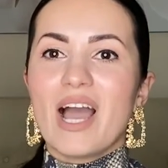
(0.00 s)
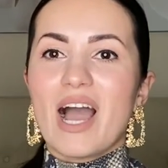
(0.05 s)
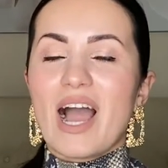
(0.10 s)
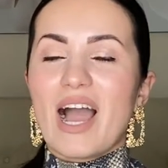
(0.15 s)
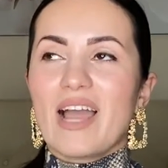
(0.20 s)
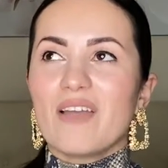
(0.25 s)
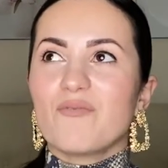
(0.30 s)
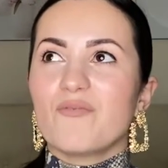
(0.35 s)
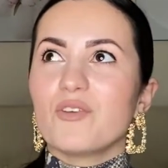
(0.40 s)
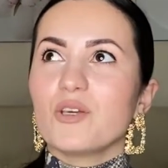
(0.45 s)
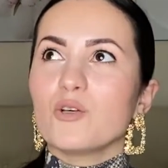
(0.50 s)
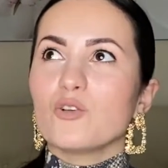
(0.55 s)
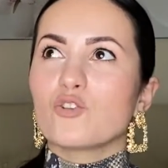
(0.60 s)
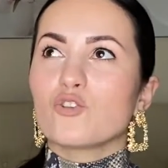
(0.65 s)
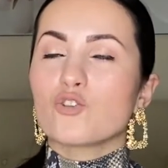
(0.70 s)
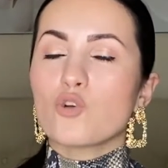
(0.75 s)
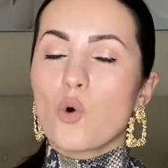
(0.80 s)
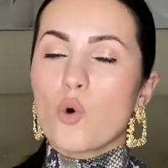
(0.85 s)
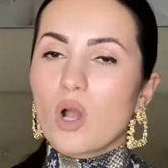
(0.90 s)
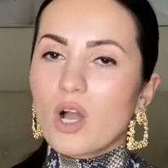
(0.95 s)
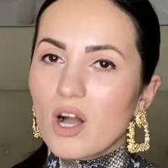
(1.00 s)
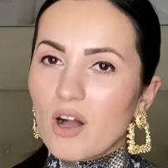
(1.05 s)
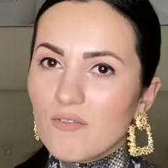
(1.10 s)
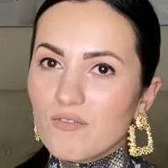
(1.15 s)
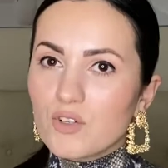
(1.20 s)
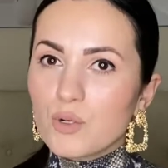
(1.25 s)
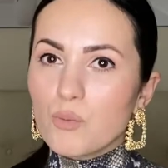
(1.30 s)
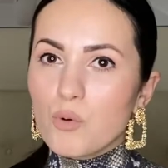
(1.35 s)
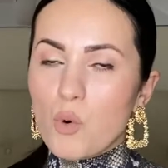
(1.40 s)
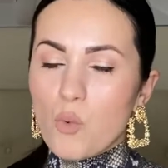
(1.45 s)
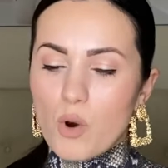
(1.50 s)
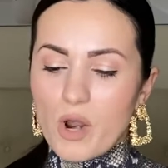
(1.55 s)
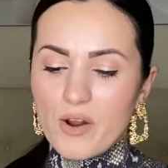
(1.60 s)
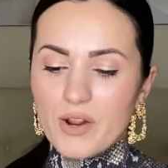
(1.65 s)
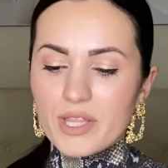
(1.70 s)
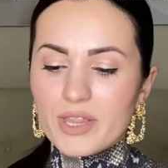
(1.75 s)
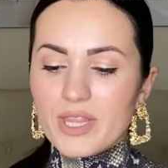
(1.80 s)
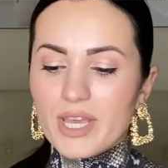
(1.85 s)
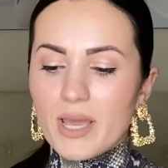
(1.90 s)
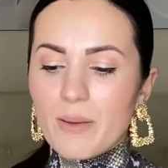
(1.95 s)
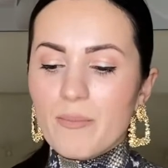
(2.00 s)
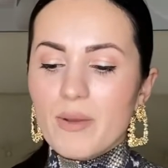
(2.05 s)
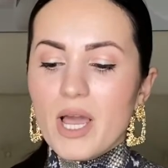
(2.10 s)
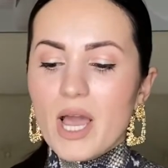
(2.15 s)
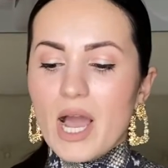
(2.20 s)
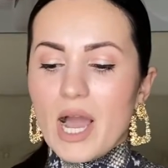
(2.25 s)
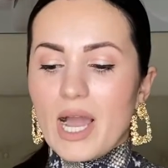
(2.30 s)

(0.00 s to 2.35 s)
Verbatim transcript: I feel so comfortable wearing them.